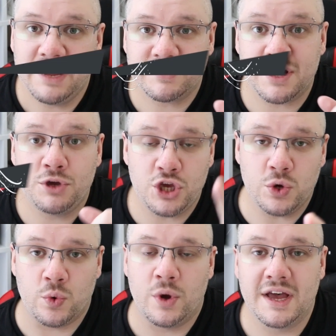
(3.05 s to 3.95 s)
Here is how
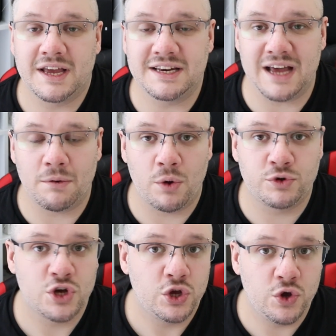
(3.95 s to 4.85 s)
you can
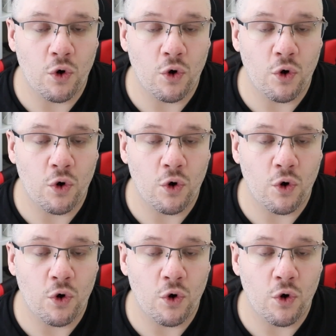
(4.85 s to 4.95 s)
download